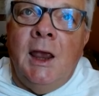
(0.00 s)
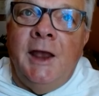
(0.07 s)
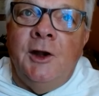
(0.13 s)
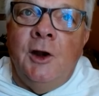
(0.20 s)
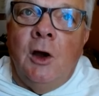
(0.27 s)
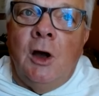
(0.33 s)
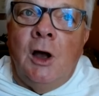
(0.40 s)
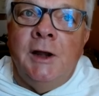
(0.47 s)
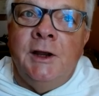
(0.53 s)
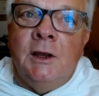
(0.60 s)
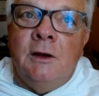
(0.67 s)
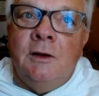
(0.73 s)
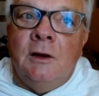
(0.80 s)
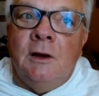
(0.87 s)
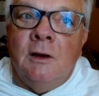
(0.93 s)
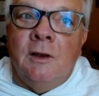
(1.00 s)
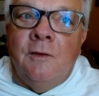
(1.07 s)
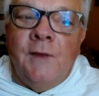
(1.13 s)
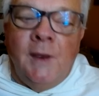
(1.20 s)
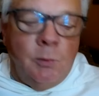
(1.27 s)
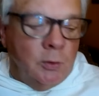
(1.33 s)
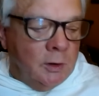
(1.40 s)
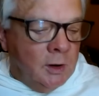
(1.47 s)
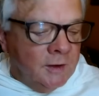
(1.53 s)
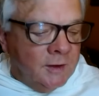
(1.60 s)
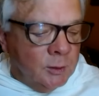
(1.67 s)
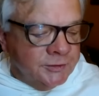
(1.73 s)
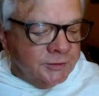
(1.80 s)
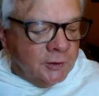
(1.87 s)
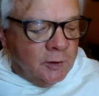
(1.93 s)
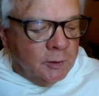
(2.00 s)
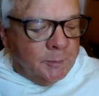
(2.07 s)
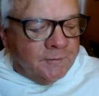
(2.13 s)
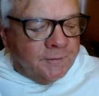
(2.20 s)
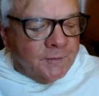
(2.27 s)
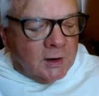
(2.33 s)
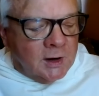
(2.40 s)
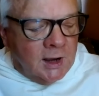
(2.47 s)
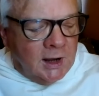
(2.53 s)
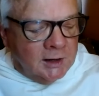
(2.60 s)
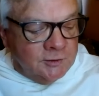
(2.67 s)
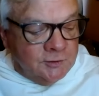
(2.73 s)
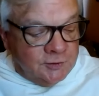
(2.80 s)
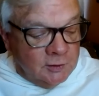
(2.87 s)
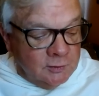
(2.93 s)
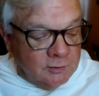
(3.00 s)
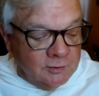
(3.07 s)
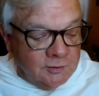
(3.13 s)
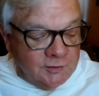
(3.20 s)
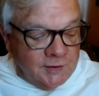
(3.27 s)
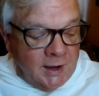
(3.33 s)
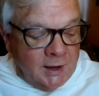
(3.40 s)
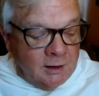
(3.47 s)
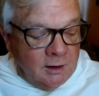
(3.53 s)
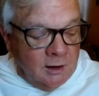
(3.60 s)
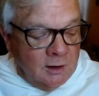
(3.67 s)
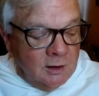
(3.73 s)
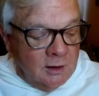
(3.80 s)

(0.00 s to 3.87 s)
it, it was a group of college students that